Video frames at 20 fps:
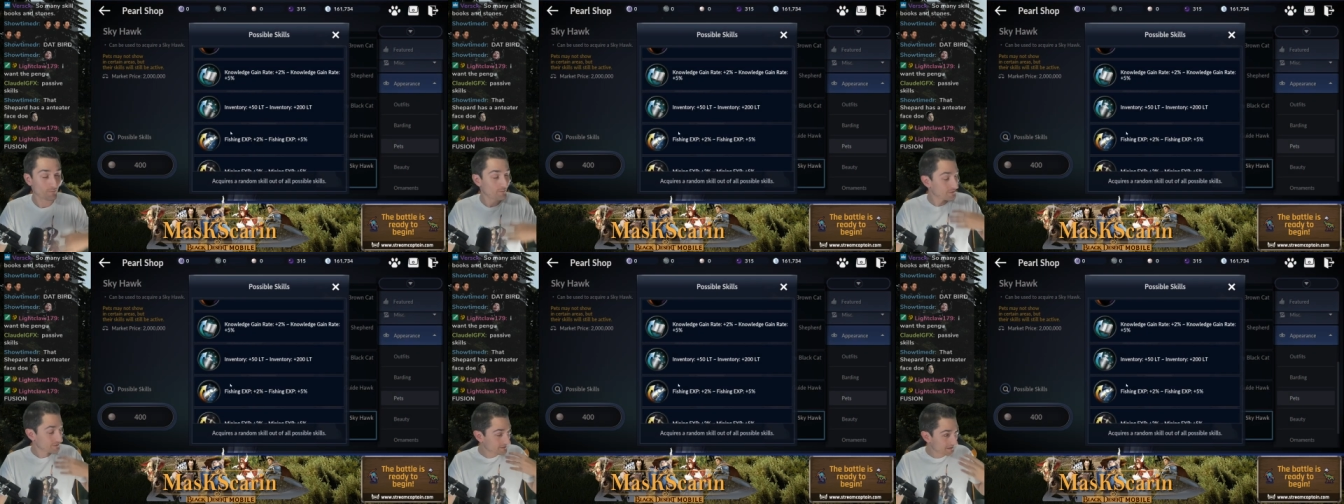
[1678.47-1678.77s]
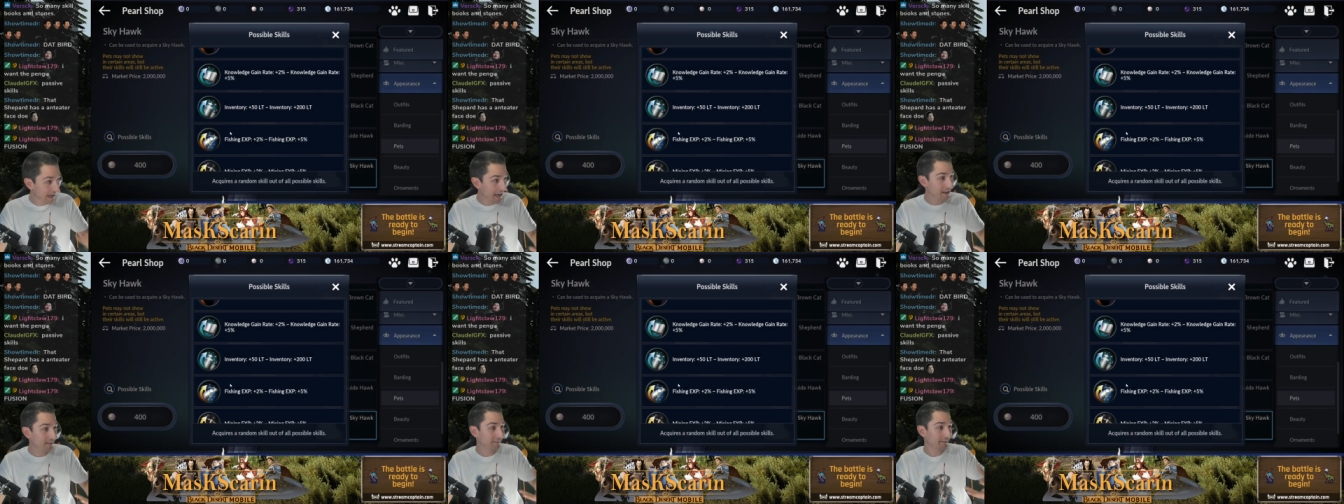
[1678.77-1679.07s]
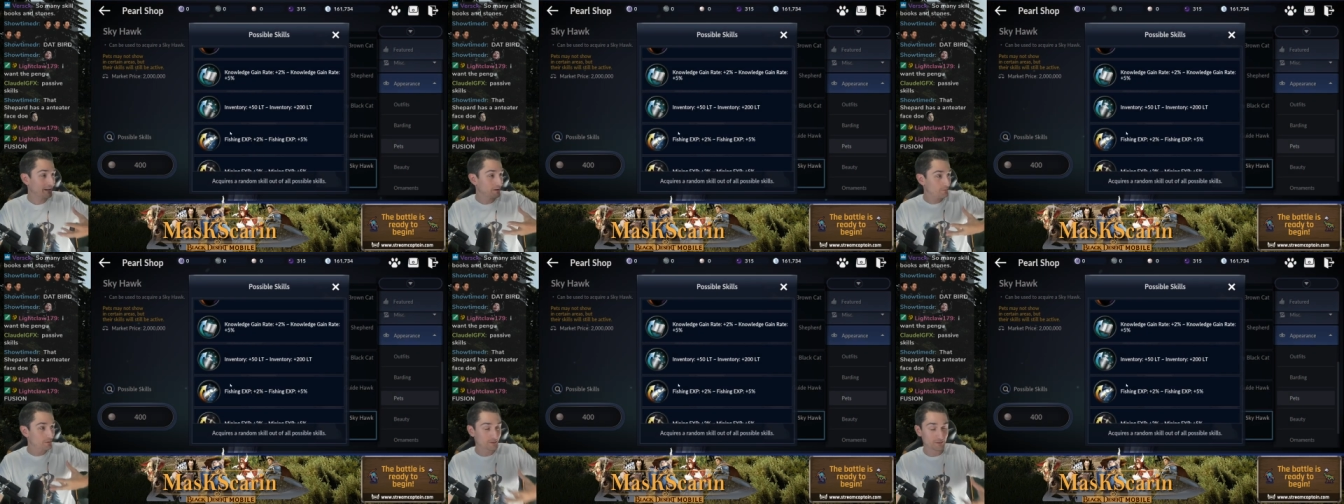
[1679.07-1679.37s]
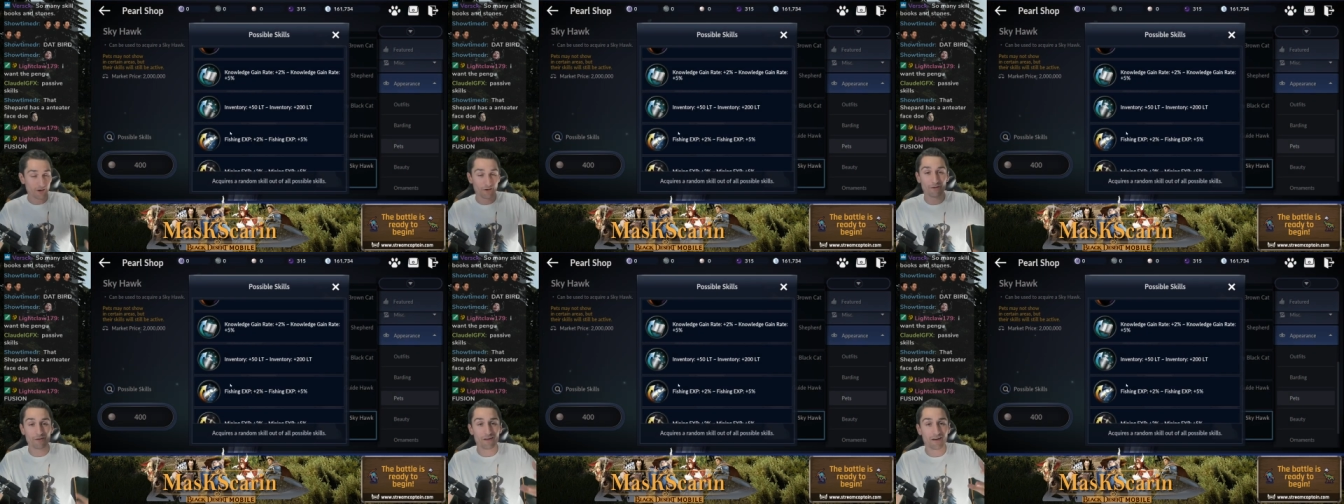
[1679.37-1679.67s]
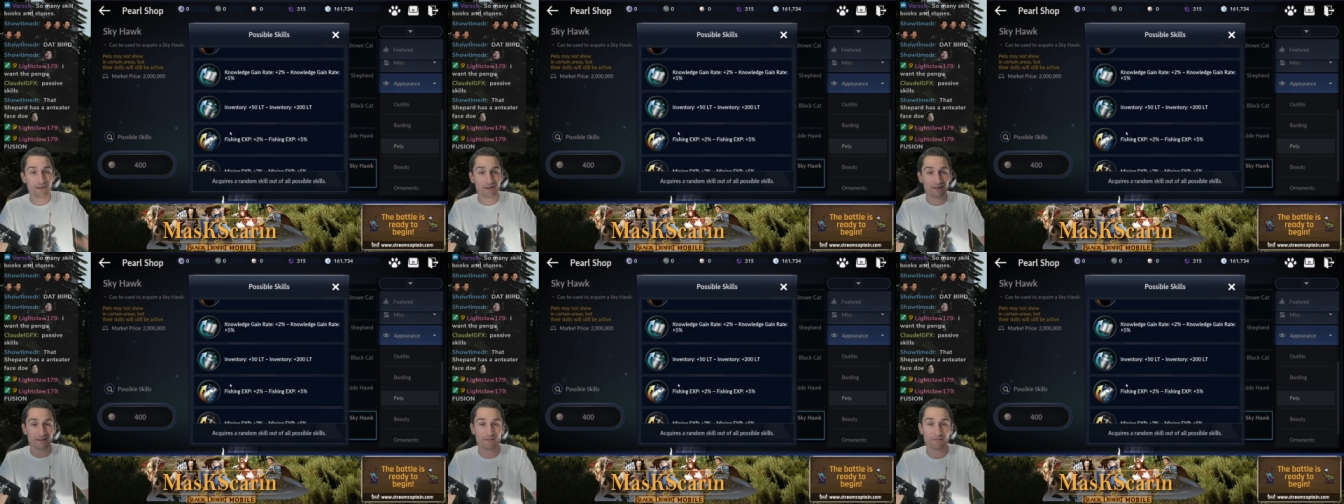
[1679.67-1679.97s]
scaling return
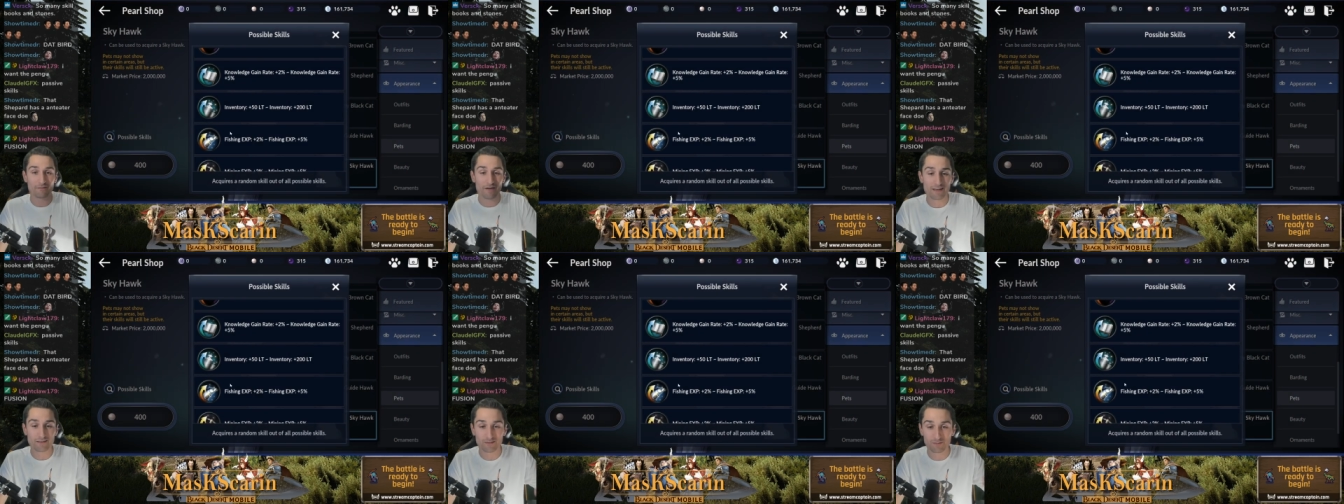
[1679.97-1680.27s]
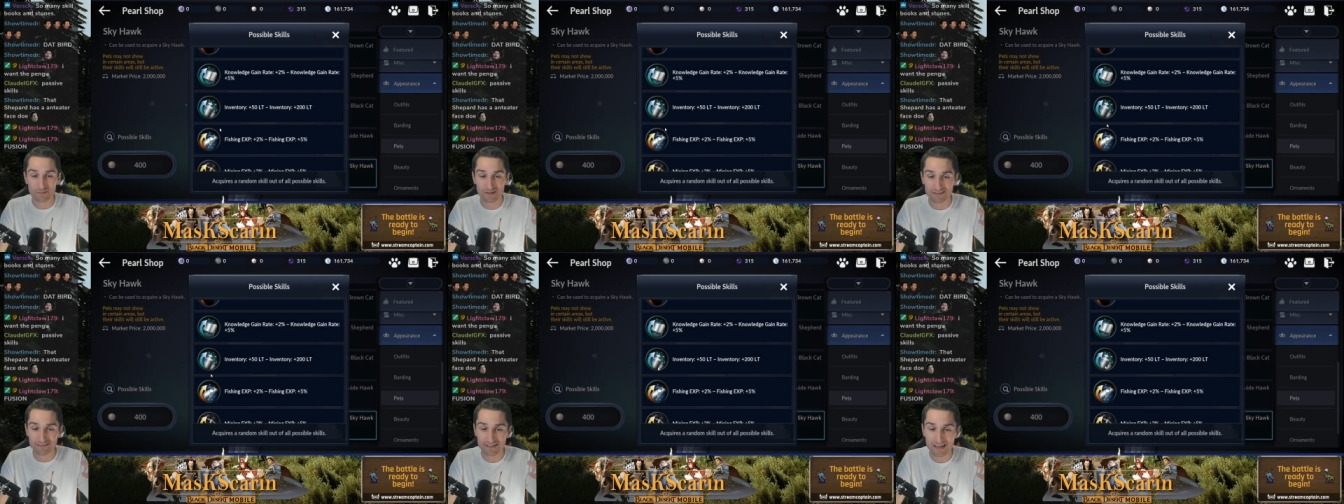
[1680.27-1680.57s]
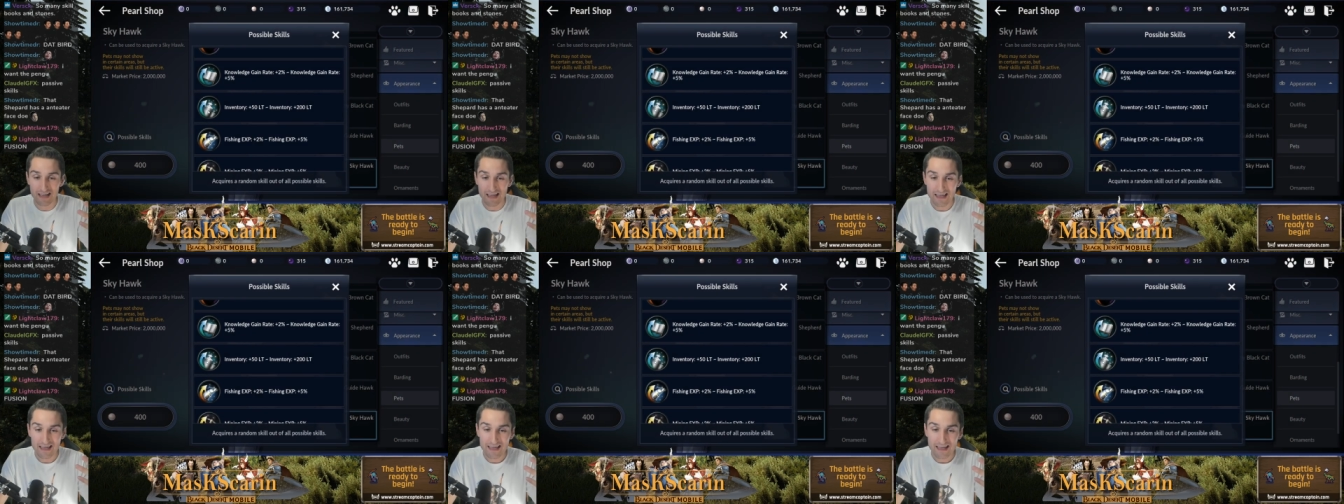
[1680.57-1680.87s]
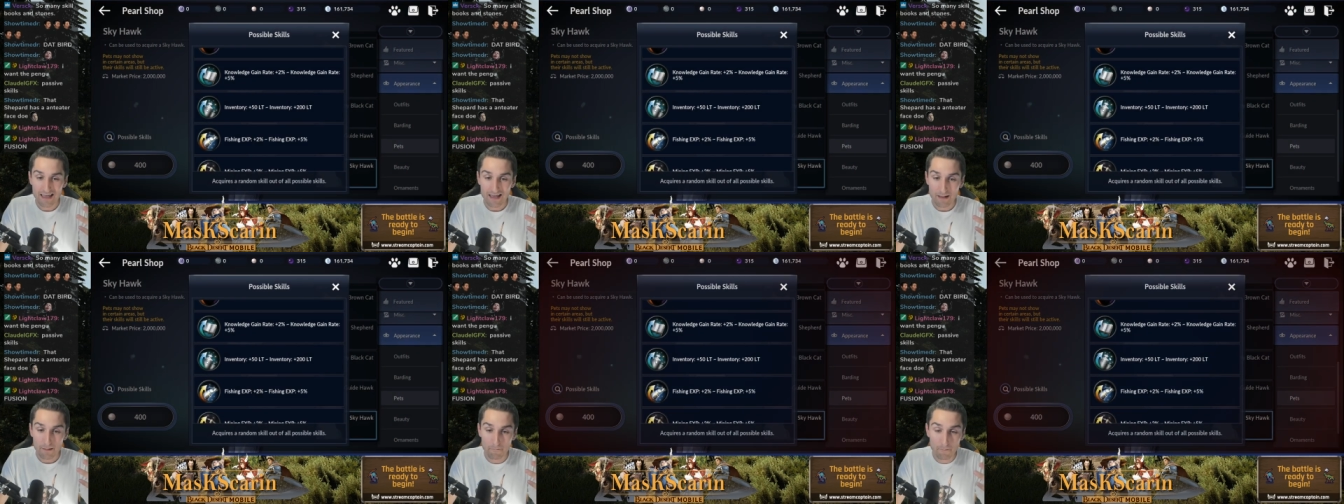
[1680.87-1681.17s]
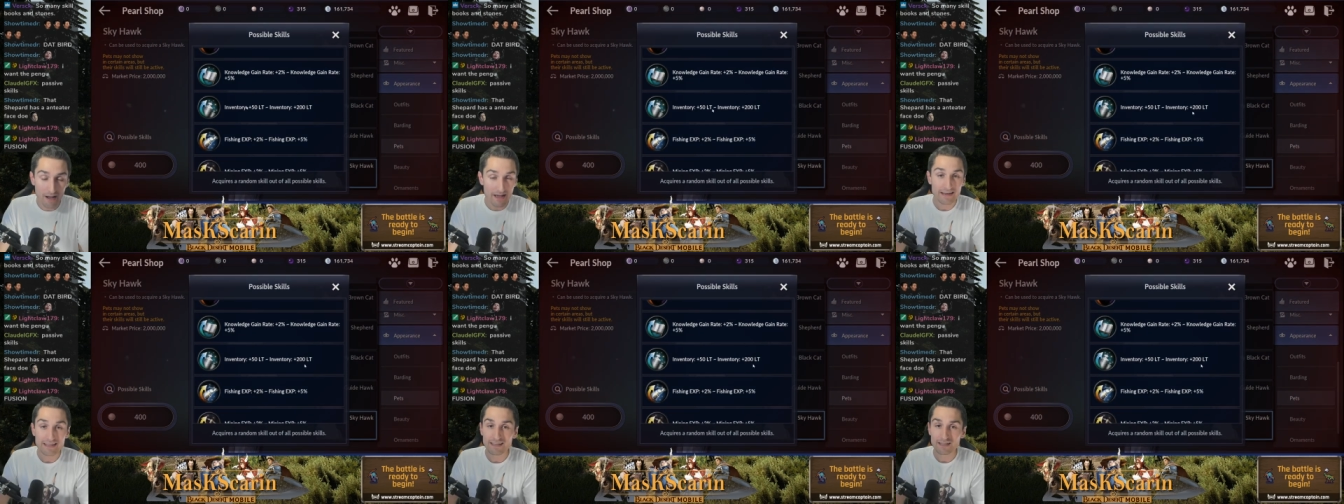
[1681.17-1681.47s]
on an investment,
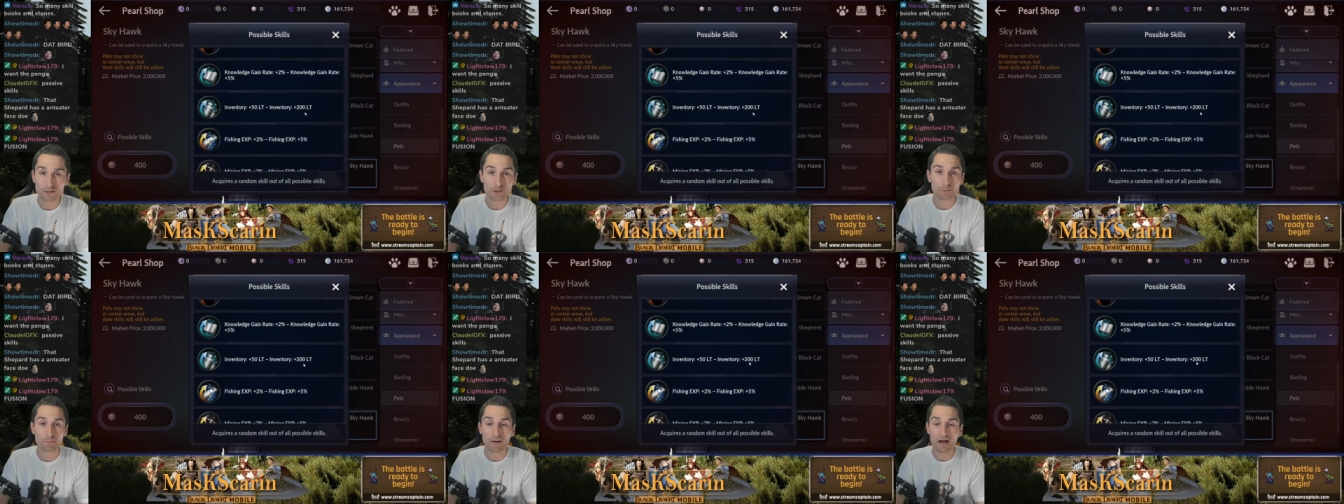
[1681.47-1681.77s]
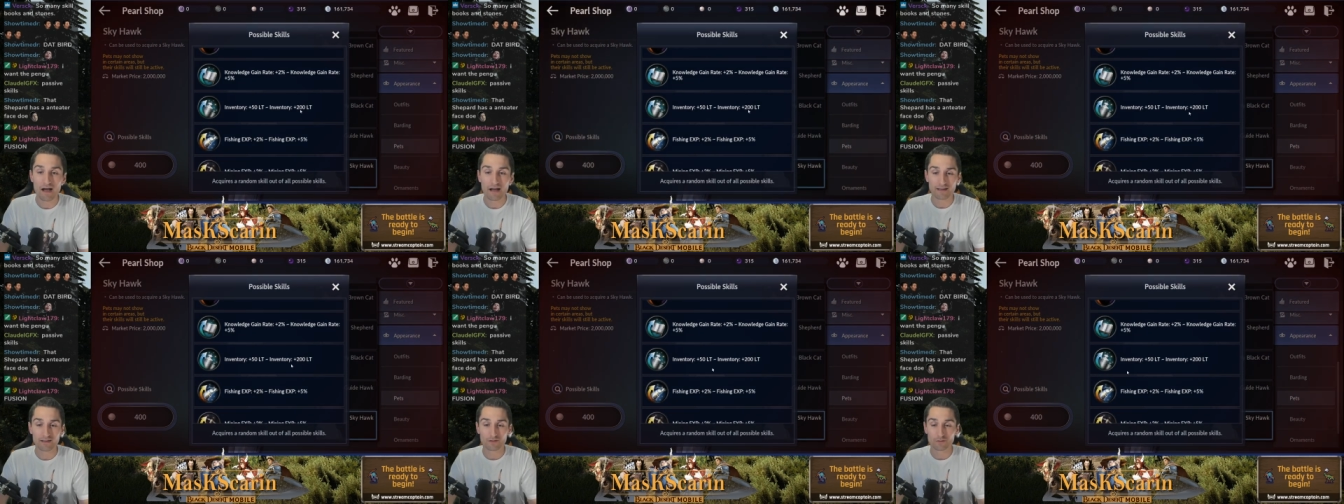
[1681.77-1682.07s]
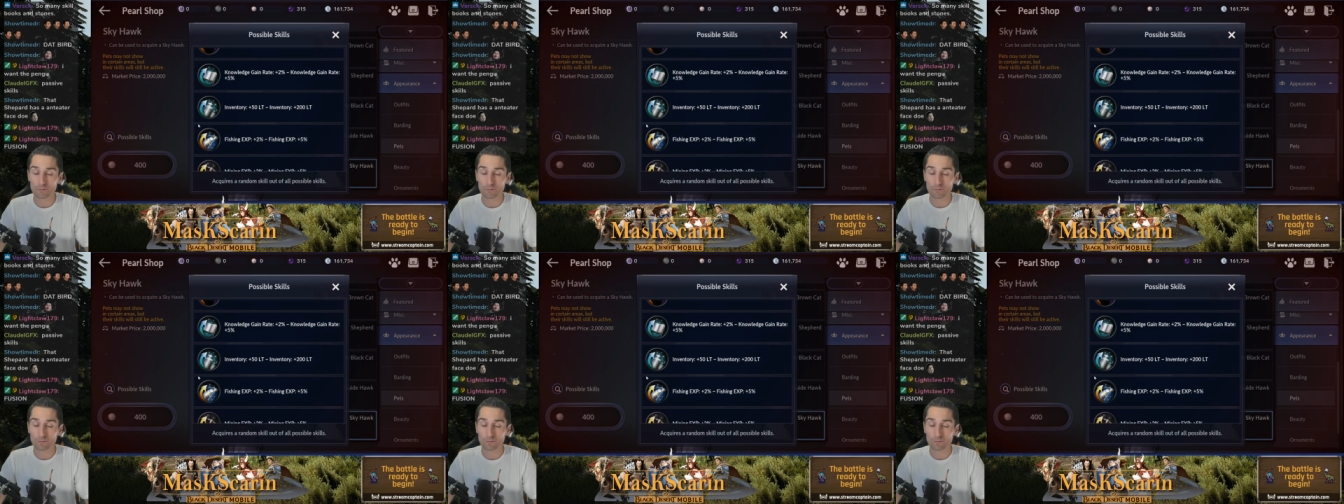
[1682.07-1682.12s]
money in your pocket